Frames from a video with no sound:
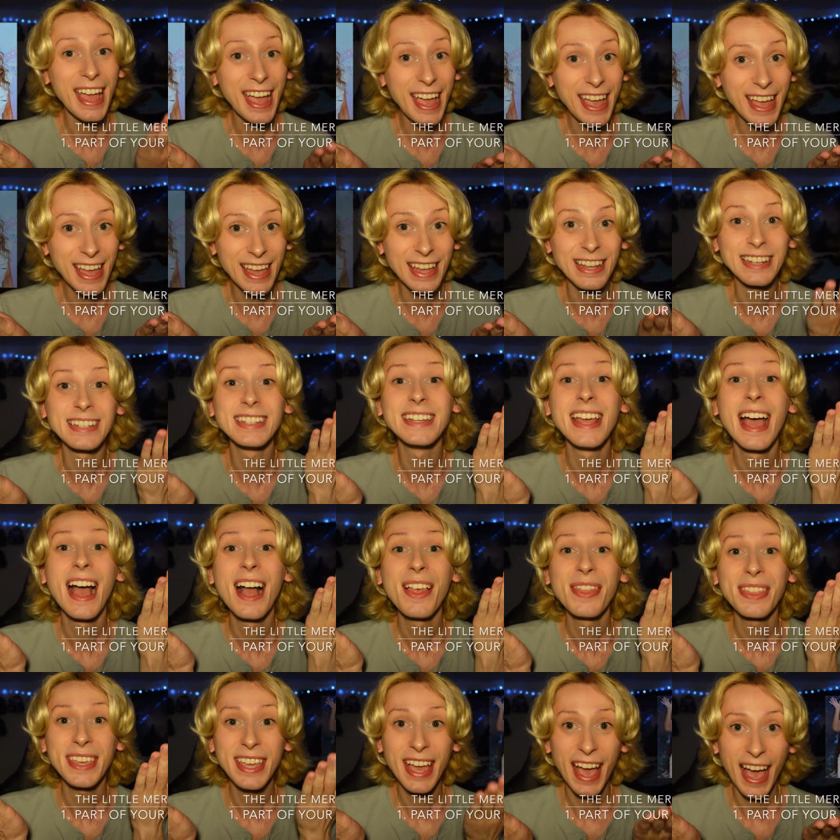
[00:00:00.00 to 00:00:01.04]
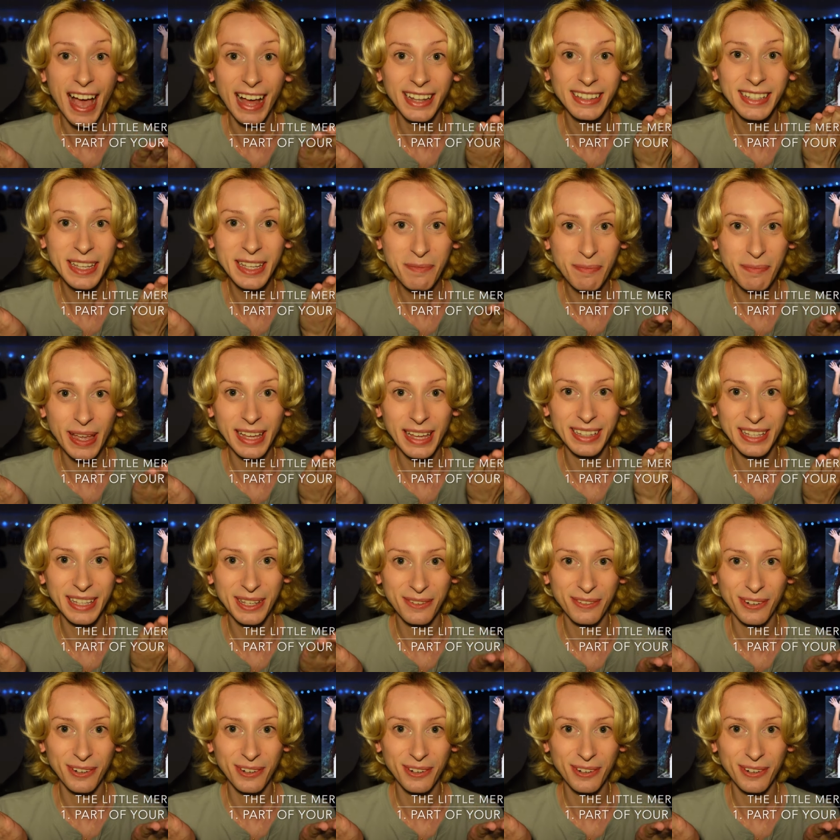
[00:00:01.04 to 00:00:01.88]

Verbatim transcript: and the Halle Bailey